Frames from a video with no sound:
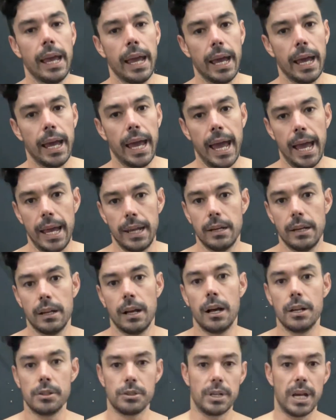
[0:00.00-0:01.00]
at
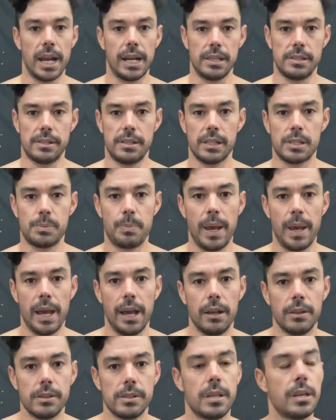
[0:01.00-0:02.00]
196
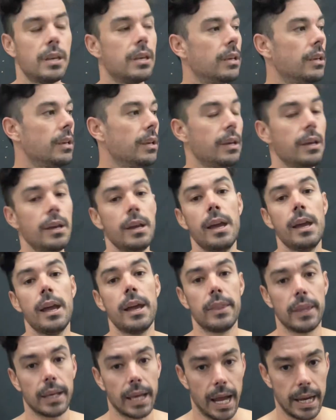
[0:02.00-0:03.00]
pounds,
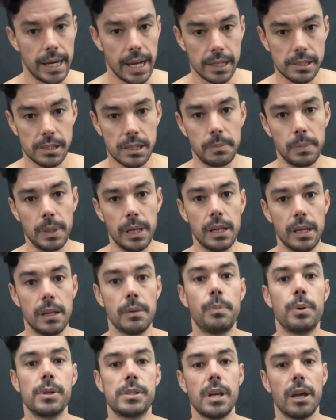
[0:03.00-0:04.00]
and the guy next to me
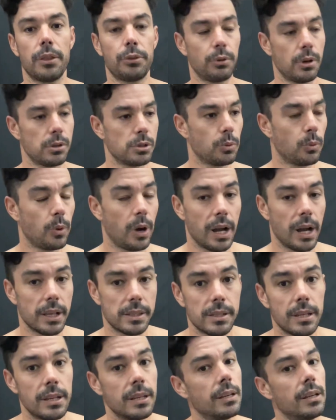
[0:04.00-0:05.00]
puts out 300
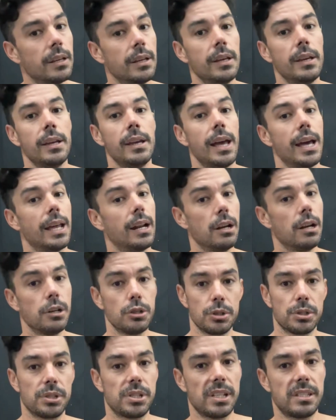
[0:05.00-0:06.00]
watts at
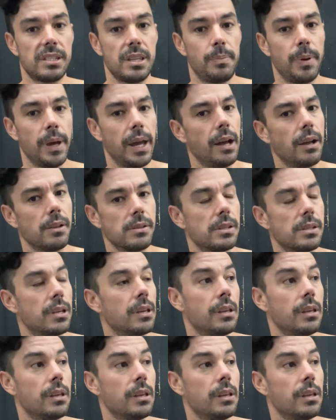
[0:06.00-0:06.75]
160 pounds,